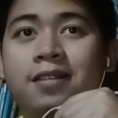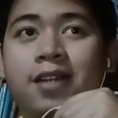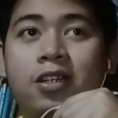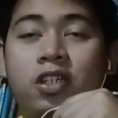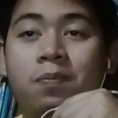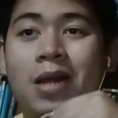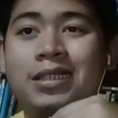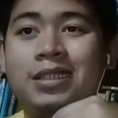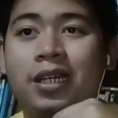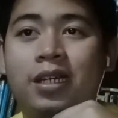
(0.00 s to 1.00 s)
Next is
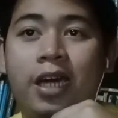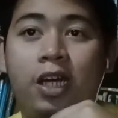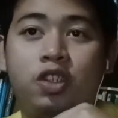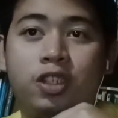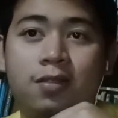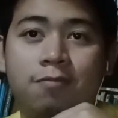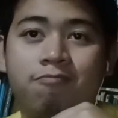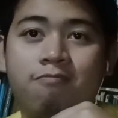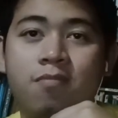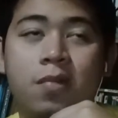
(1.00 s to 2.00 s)
the dosage,
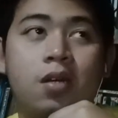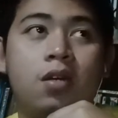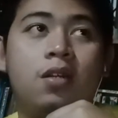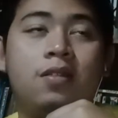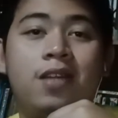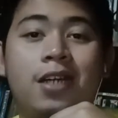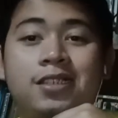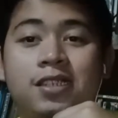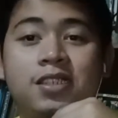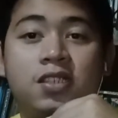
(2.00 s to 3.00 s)
the
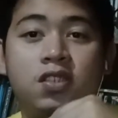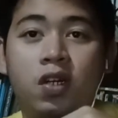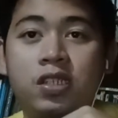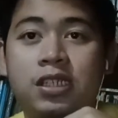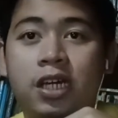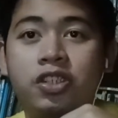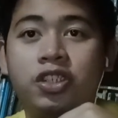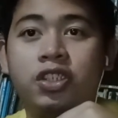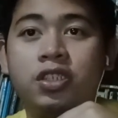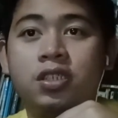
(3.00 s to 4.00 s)
route of
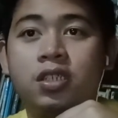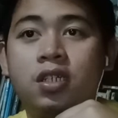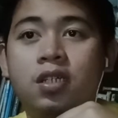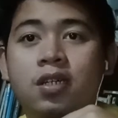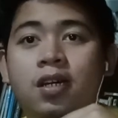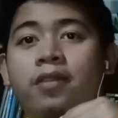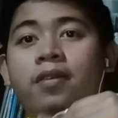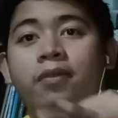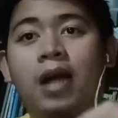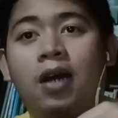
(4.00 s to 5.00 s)
administration, and the
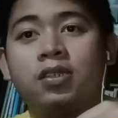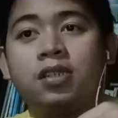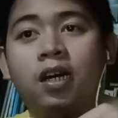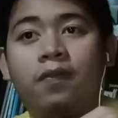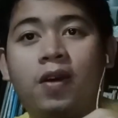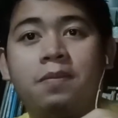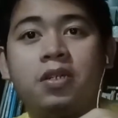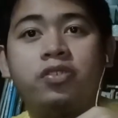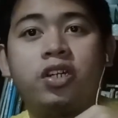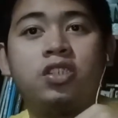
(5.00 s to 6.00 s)
date and time
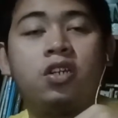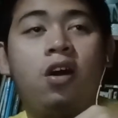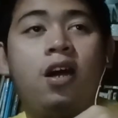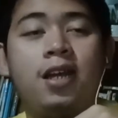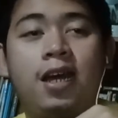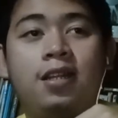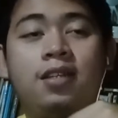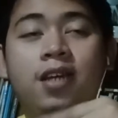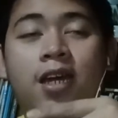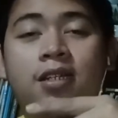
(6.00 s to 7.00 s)
each
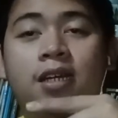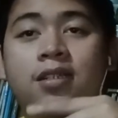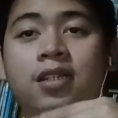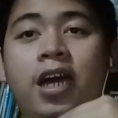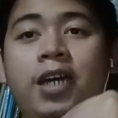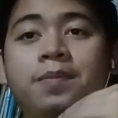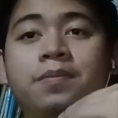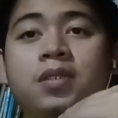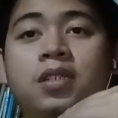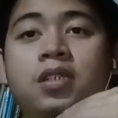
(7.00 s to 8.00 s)
agent to be
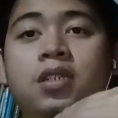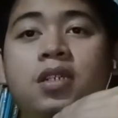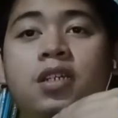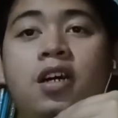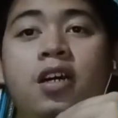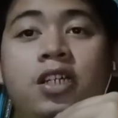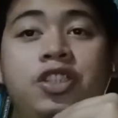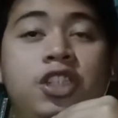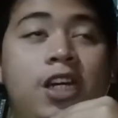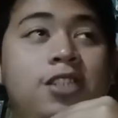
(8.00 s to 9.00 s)
administered.
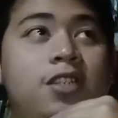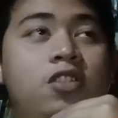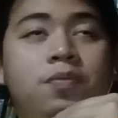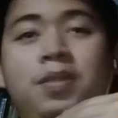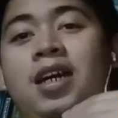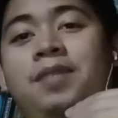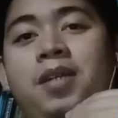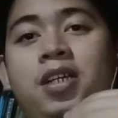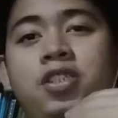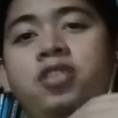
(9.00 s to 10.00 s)
So,
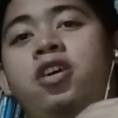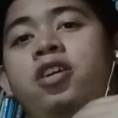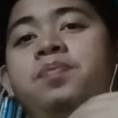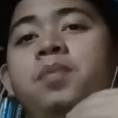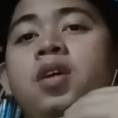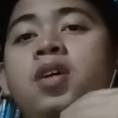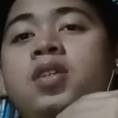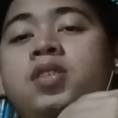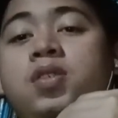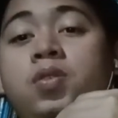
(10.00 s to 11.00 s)

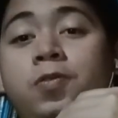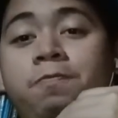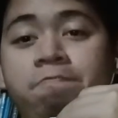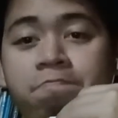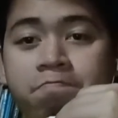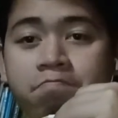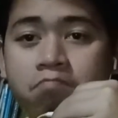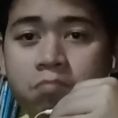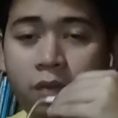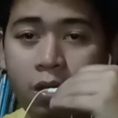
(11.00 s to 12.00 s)
next
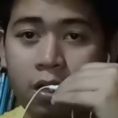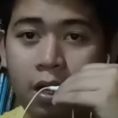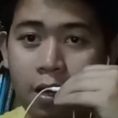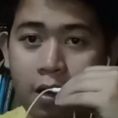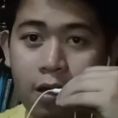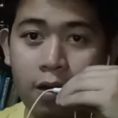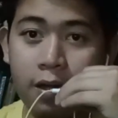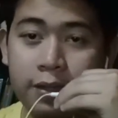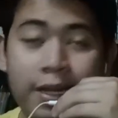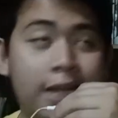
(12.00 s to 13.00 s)
responsibilities is
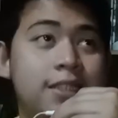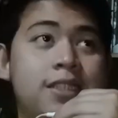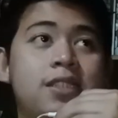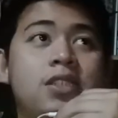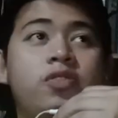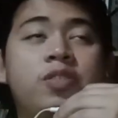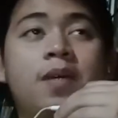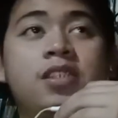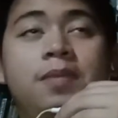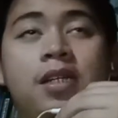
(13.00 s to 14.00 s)

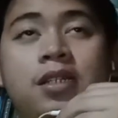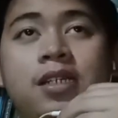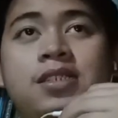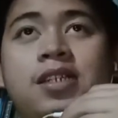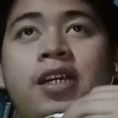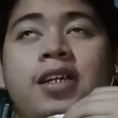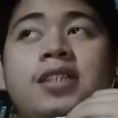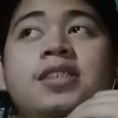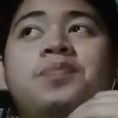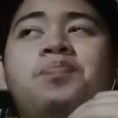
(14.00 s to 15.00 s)
which is
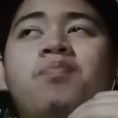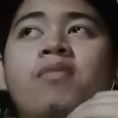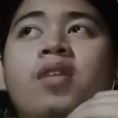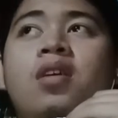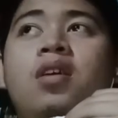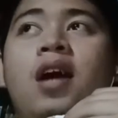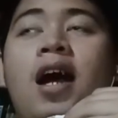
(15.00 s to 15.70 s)
basically